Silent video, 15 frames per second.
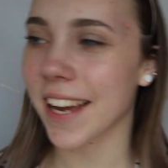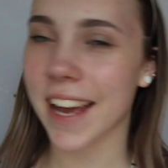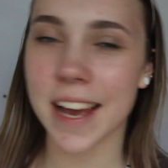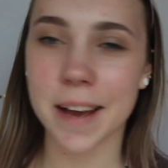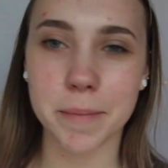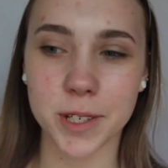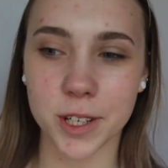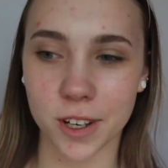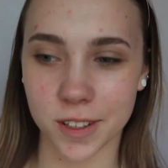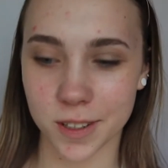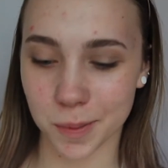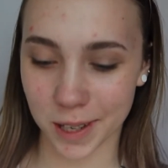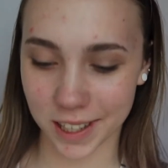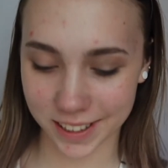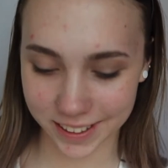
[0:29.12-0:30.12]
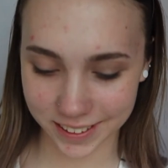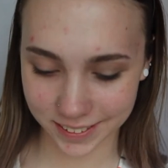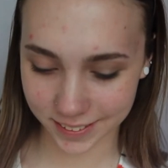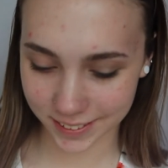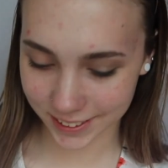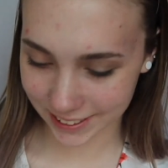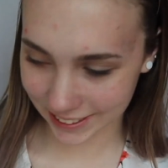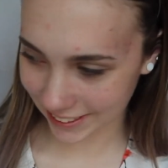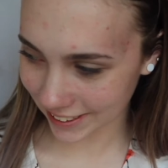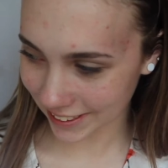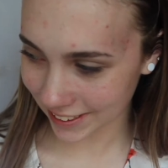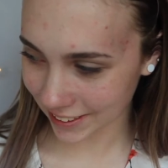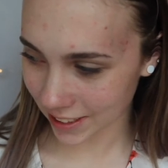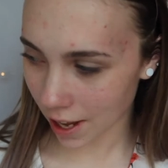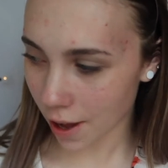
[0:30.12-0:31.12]
And my dog is barking.
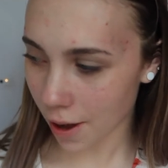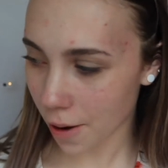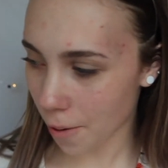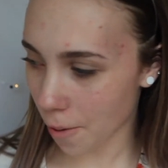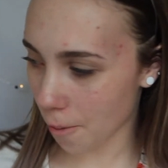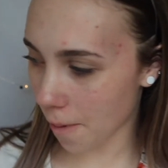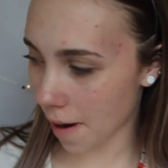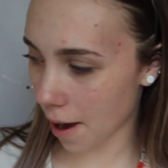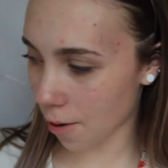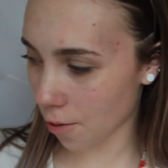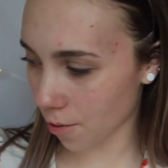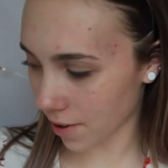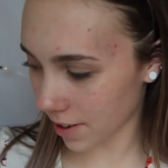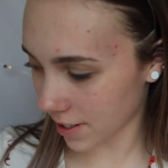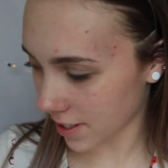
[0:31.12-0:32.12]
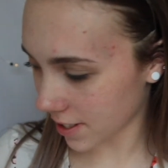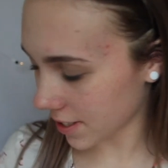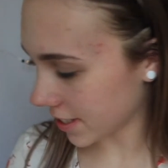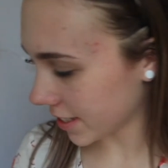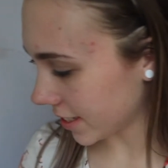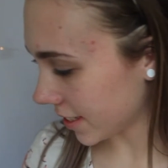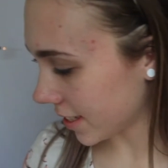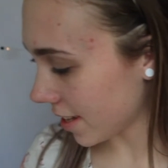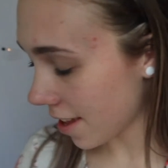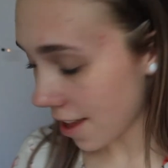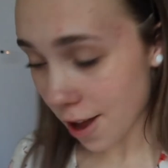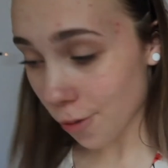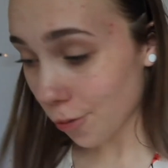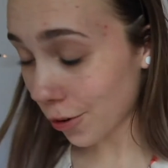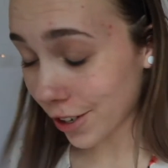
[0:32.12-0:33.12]
Wow.
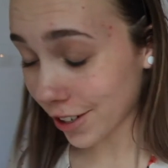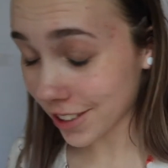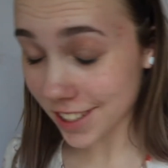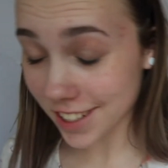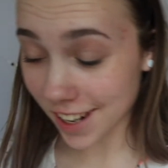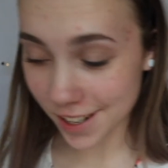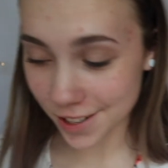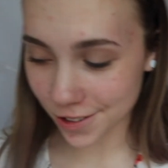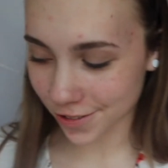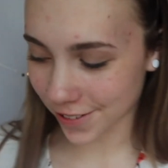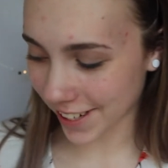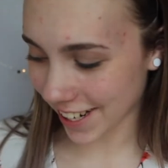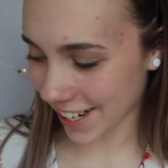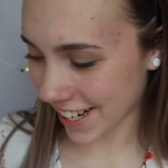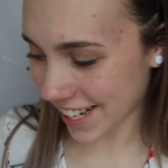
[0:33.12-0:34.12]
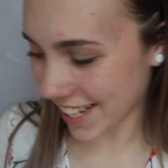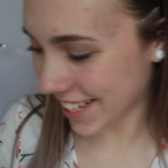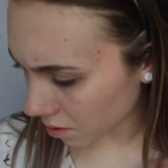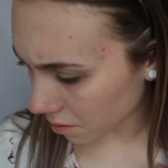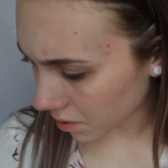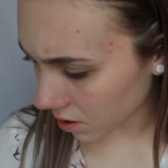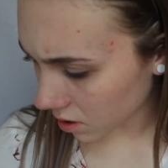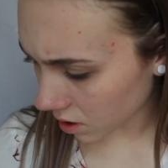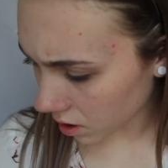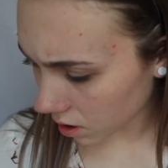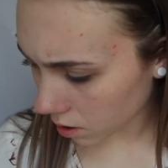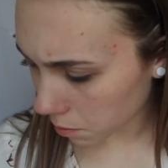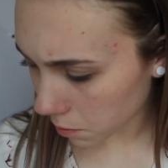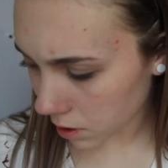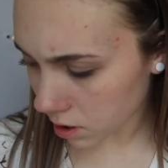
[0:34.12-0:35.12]
What a good start to a video. What
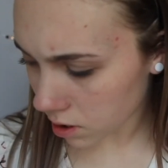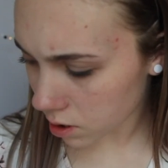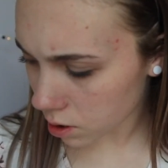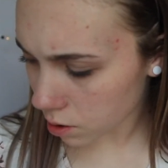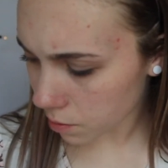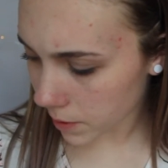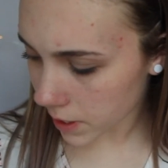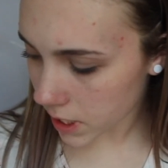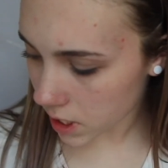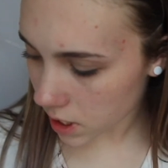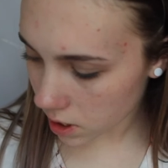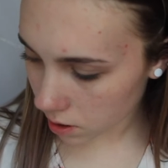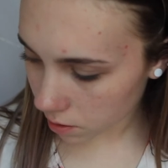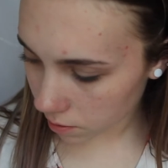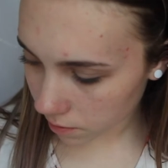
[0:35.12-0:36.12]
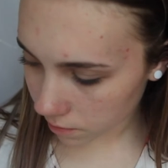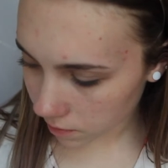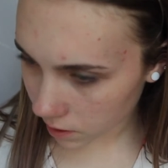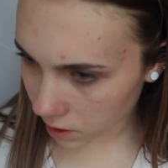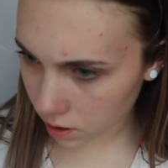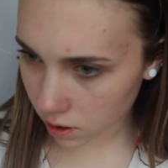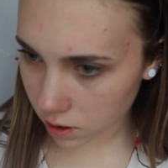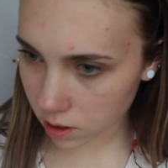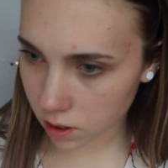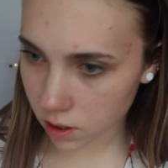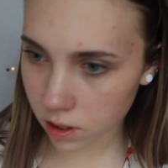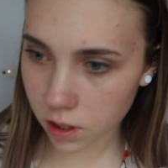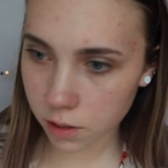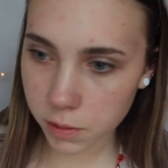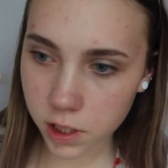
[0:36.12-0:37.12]
am I doing? What foundation
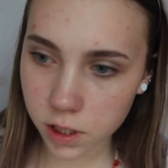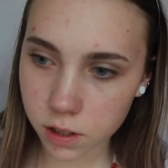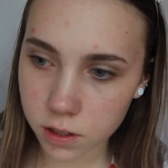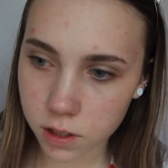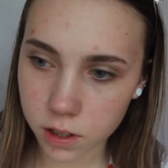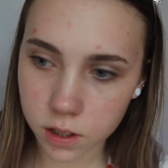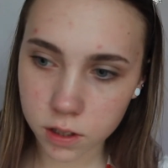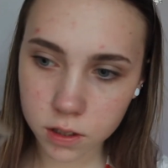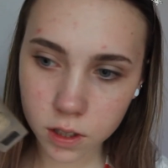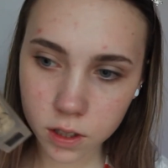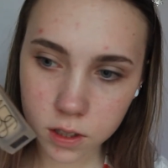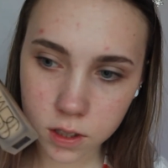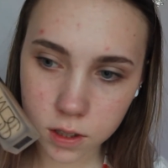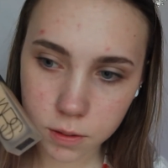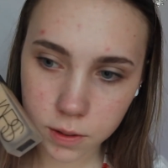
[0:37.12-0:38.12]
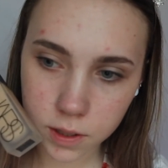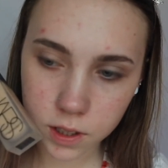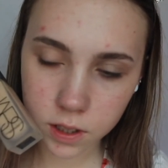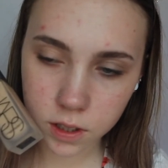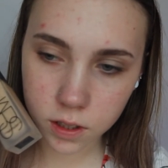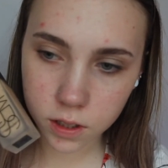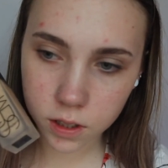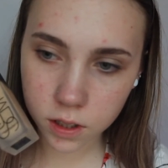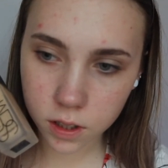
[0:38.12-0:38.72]
am I using? Should I use this one?